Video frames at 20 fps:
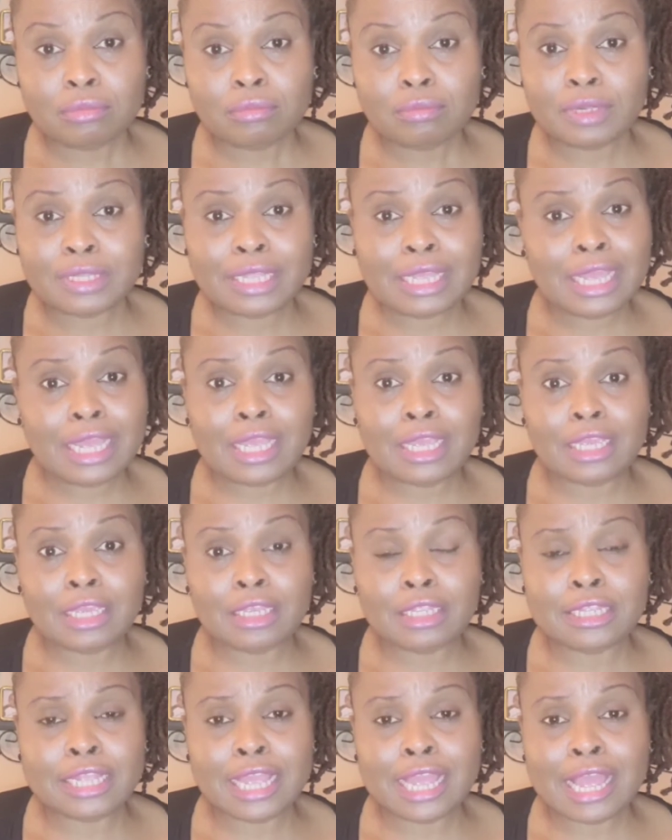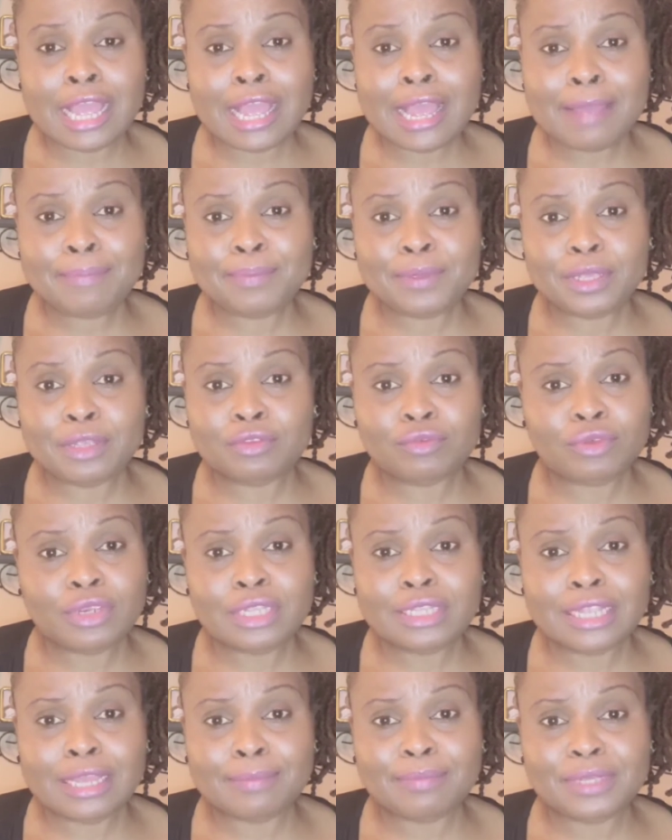But hey, they are happy
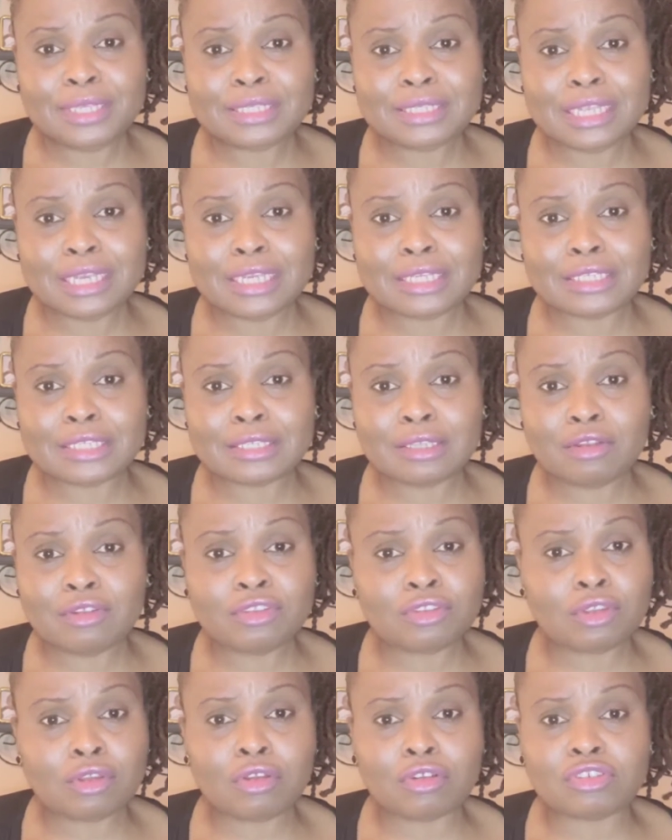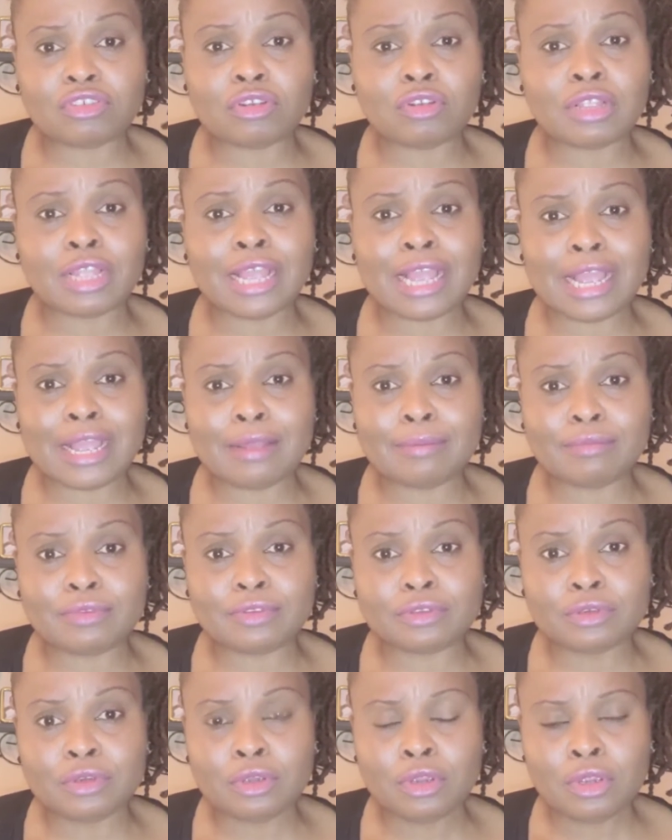doing their business untouched,
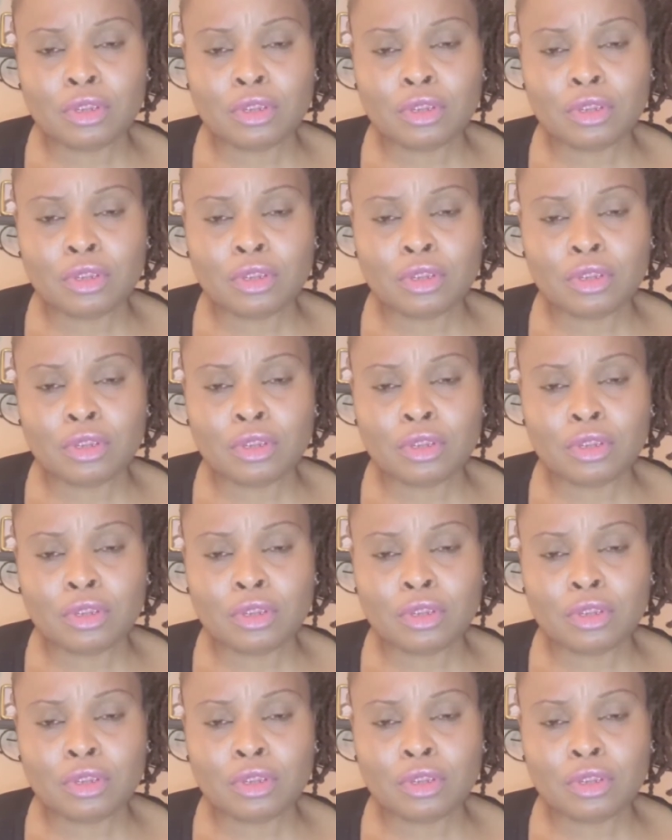unharmed.